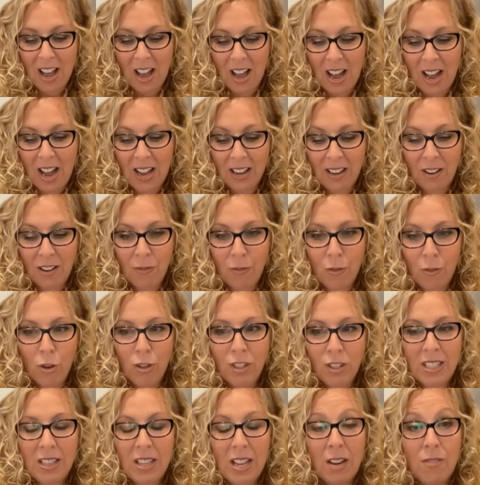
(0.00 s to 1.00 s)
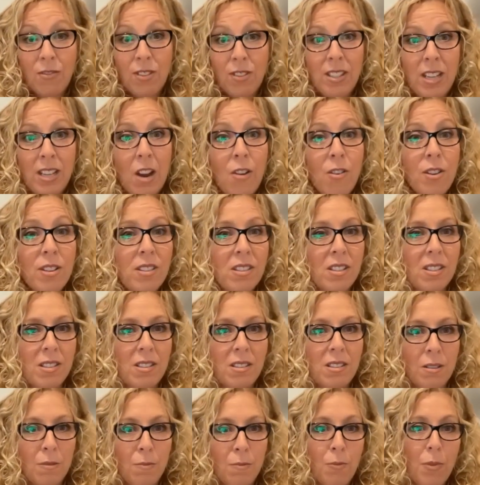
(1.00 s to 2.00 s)
And of course, in the adversarial
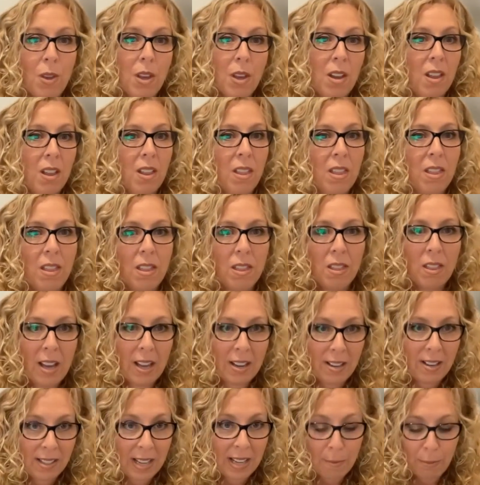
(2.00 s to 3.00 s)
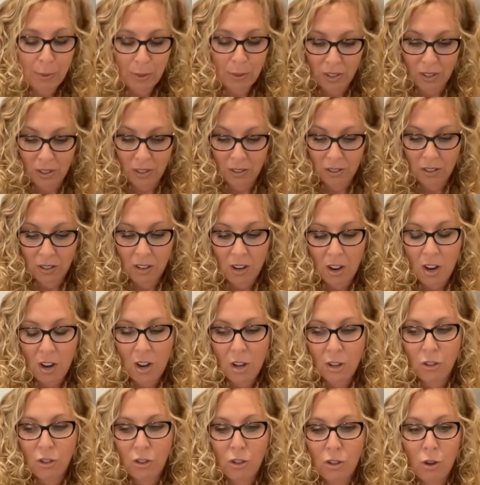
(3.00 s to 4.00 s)
system, that is absent.
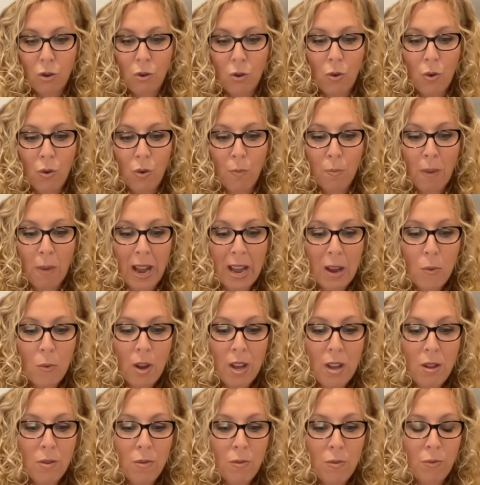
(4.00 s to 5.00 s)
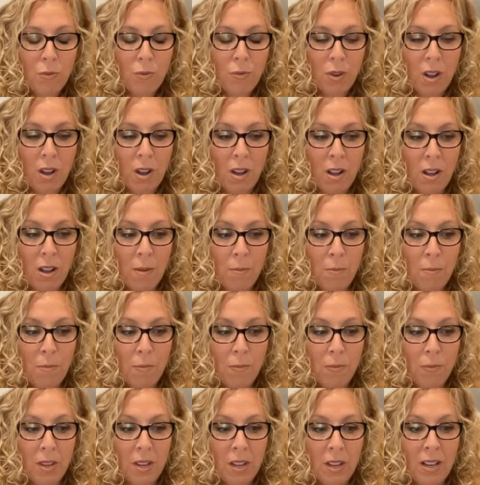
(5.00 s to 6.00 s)
So my way of
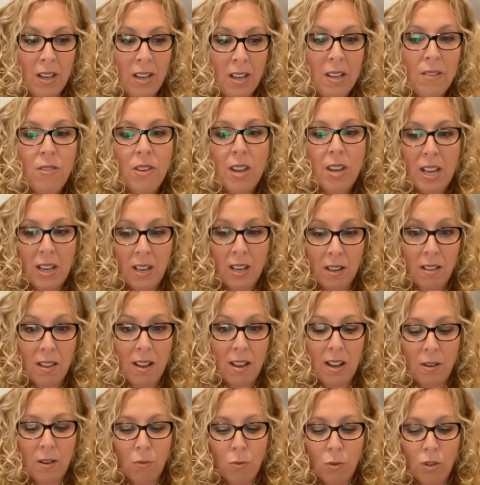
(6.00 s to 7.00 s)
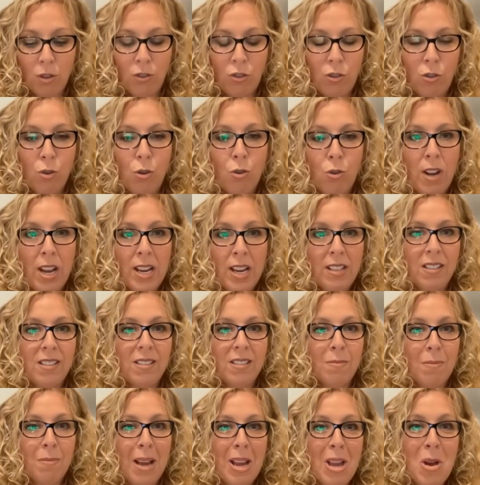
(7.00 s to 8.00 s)
alleviating that was to create
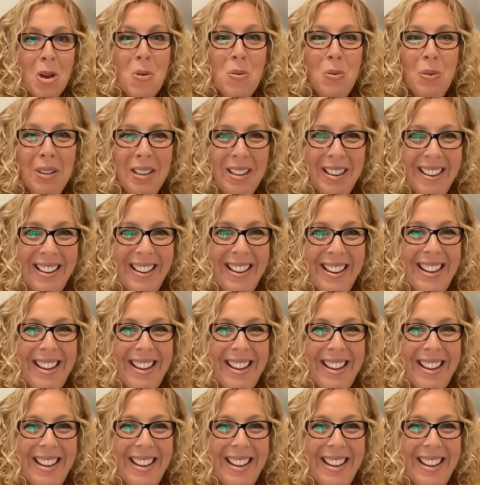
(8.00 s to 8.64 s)
my own